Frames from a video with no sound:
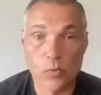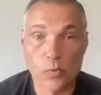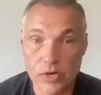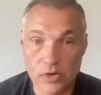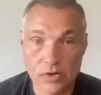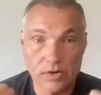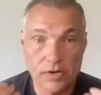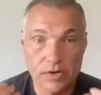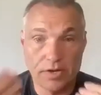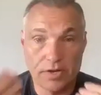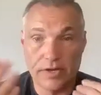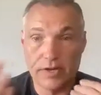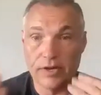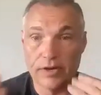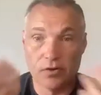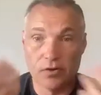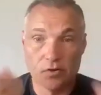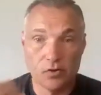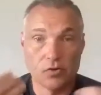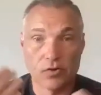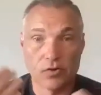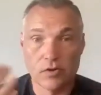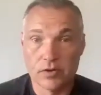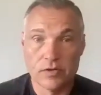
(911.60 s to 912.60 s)
we're
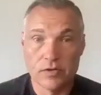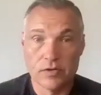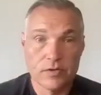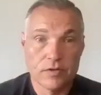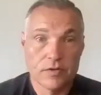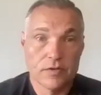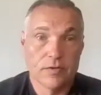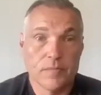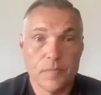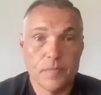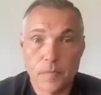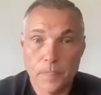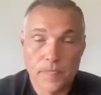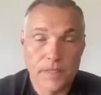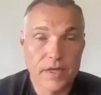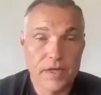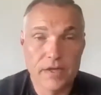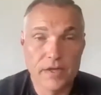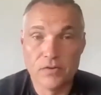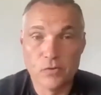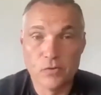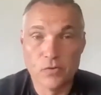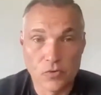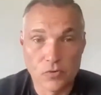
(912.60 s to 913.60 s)
here
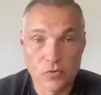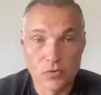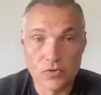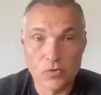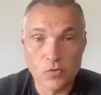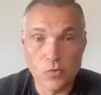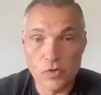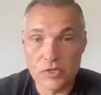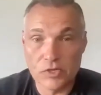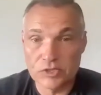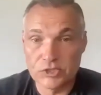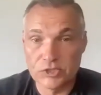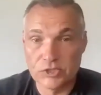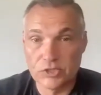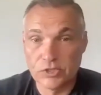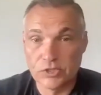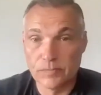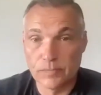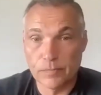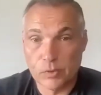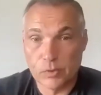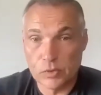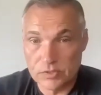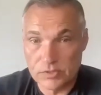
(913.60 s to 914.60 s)
and you're the
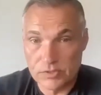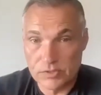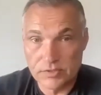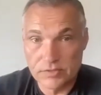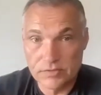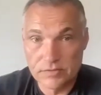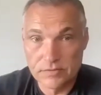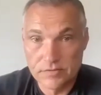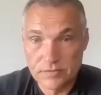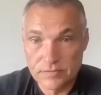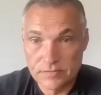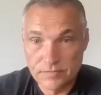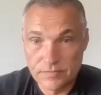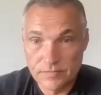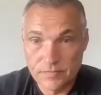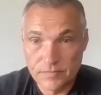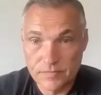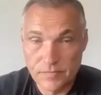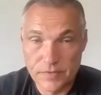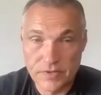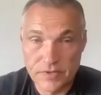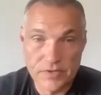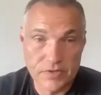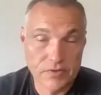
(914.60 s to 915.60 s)
question person,
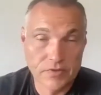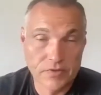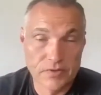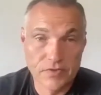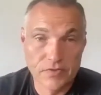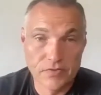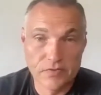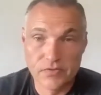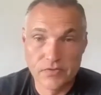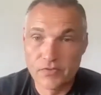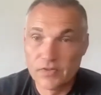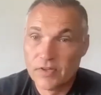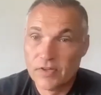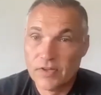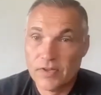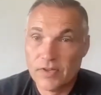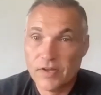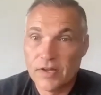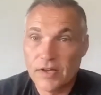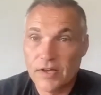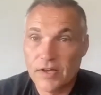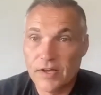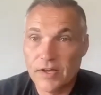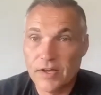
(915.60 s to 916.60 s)
because
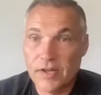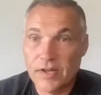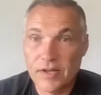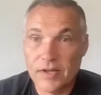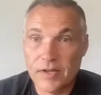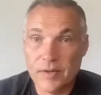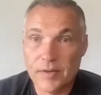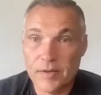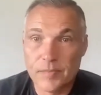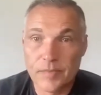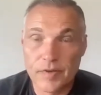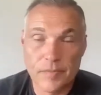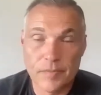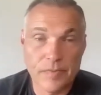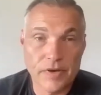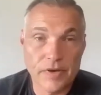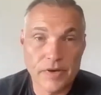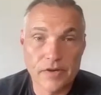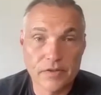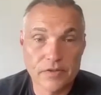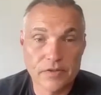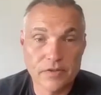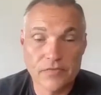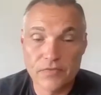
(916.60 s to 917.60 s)

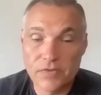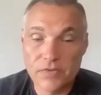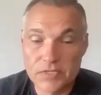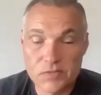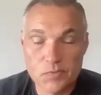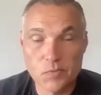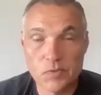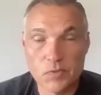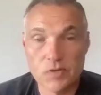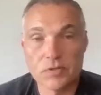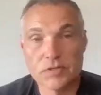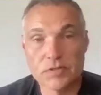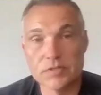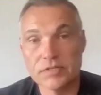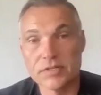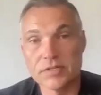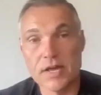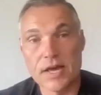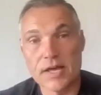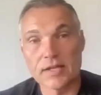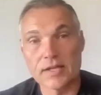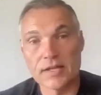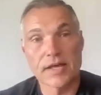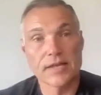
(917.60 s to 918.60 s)
apparently Facebook does
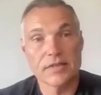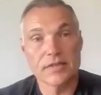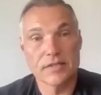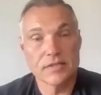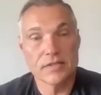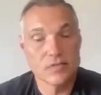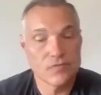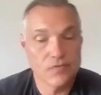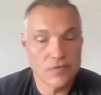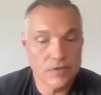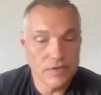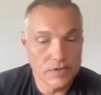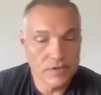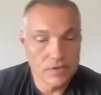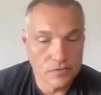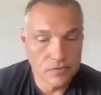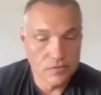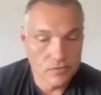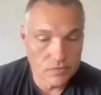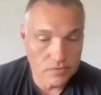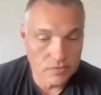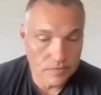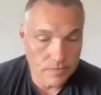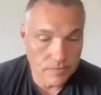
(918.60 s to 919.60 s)
not like these
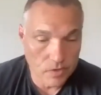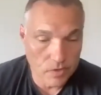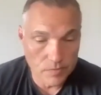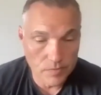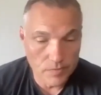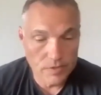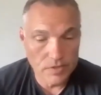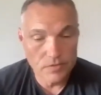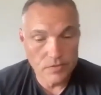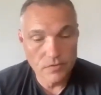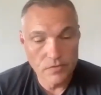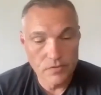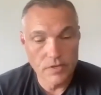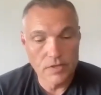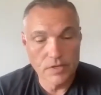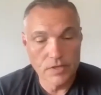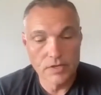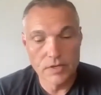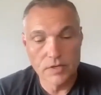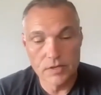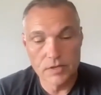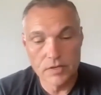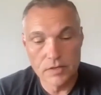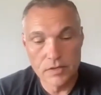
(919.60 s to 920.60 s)
videos at the moment,
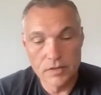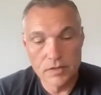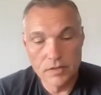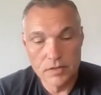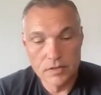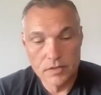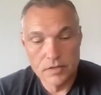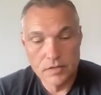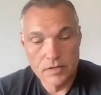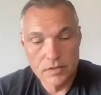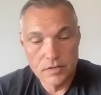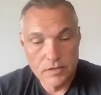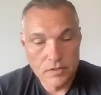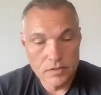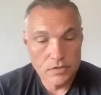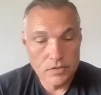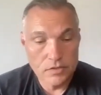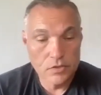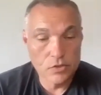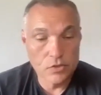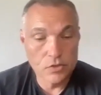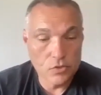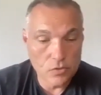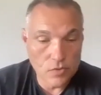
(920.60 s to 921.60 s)
then
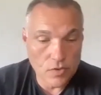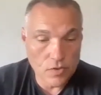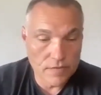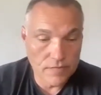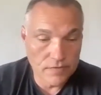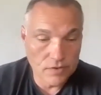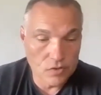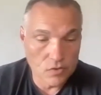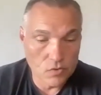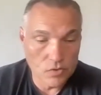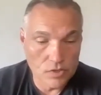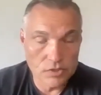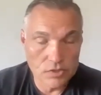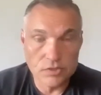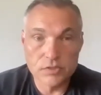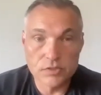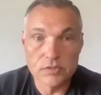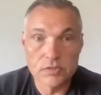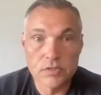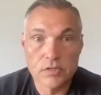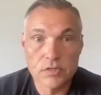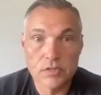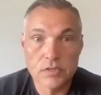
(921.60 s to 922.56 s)
do you have any questions?